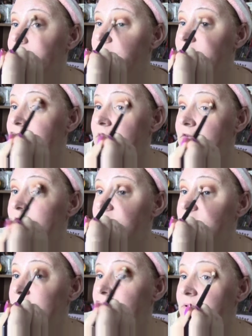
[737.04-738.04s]
And then
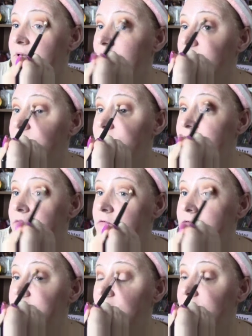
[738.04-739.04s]
still be able to
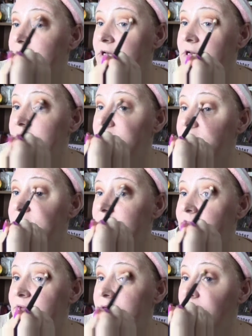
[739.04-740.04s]
darken and
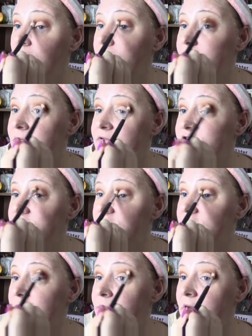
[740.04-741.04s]
deepen up
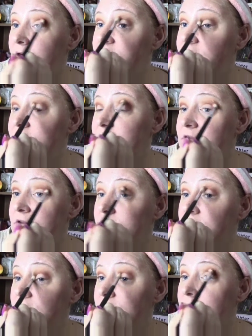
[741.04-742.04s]
just above it
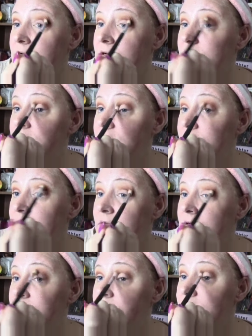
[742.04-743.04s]

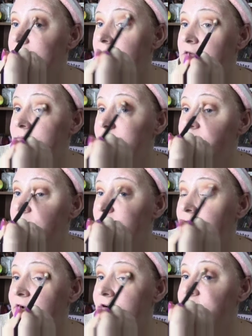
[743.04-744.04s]
a little bit
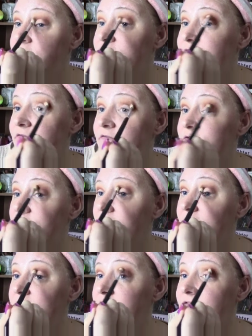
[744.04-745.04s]
more,
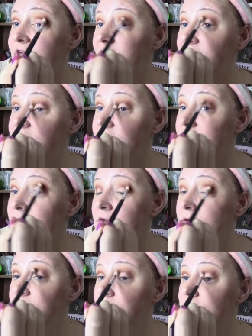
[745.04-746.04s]
trying to fake it.
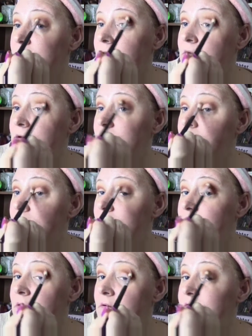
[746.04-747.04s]

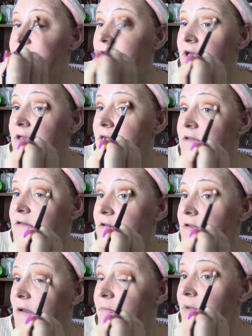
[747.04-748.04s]
Fake it
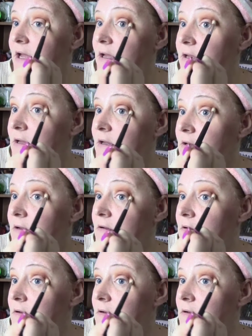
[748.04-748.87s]
till I make it.